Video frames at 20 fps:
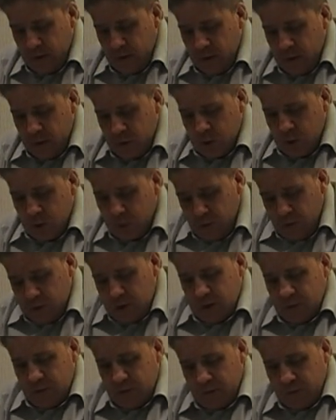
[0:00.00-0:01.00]
So the
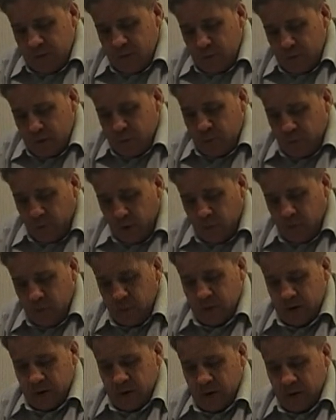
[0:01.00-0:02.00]
Muslims have a big
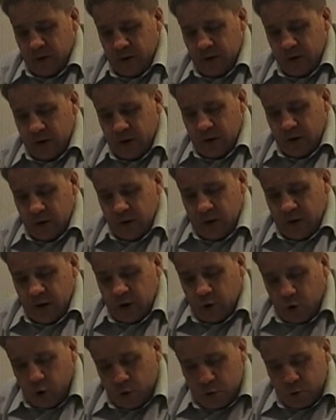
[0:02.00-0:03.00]
problem here
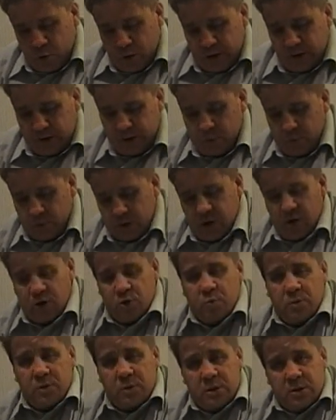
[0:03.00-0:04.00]
and contradict
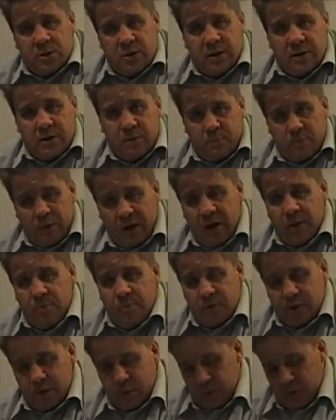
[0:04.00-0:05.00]
themselves when they say the
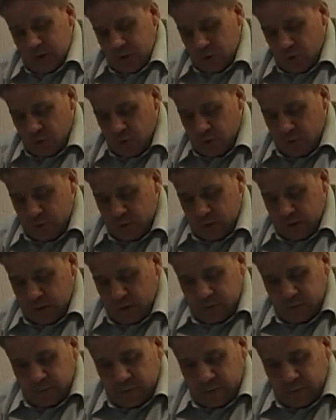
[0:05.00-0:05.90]
Bible has been corrupted.